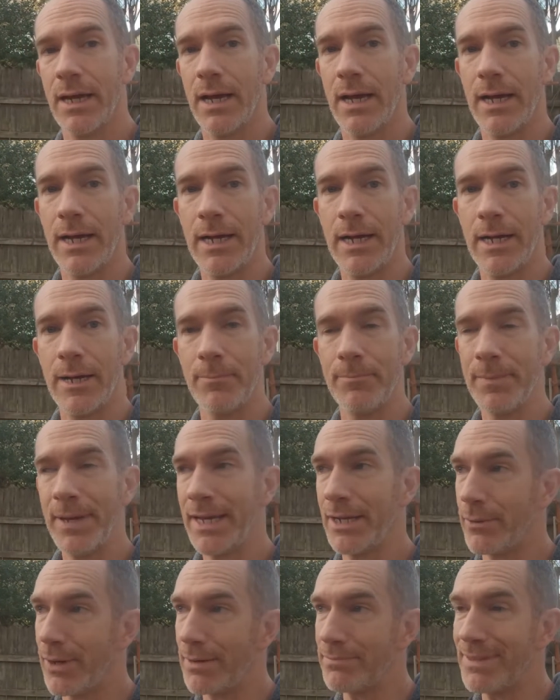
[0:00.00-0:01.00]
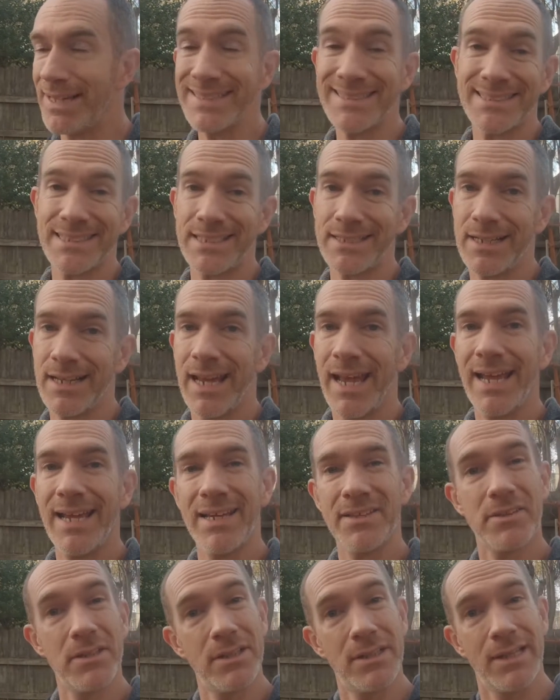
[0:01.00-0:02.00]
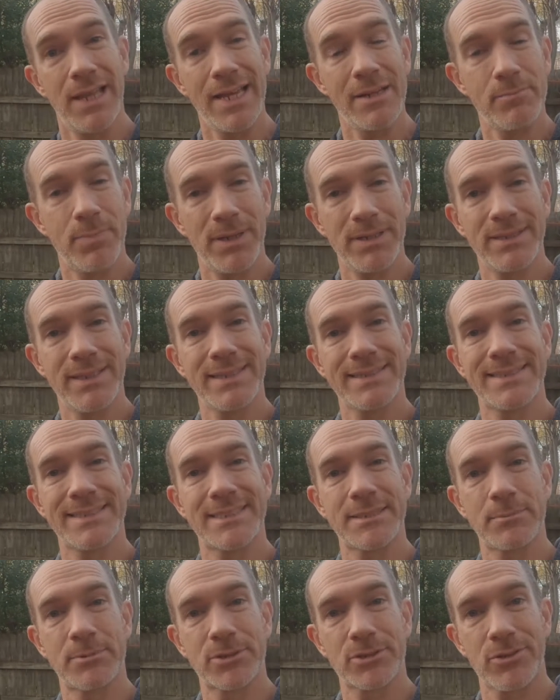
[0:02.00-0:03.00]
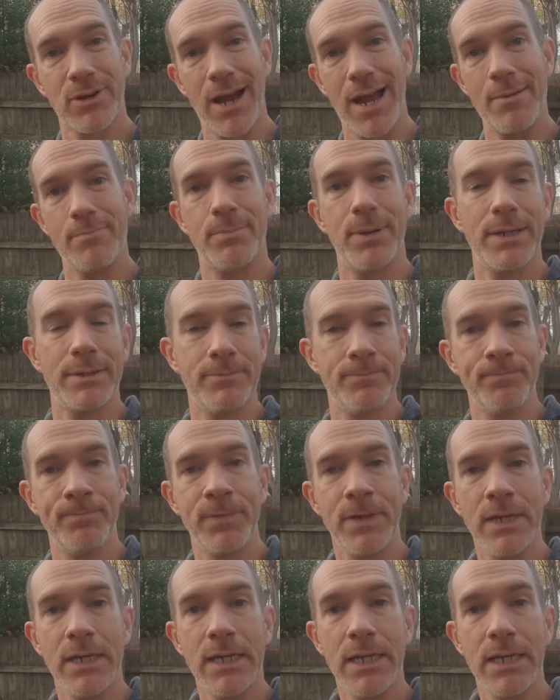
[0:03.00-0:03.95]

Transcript: Anyway, that's it. Hey, hit the like button, hit the subscribe button.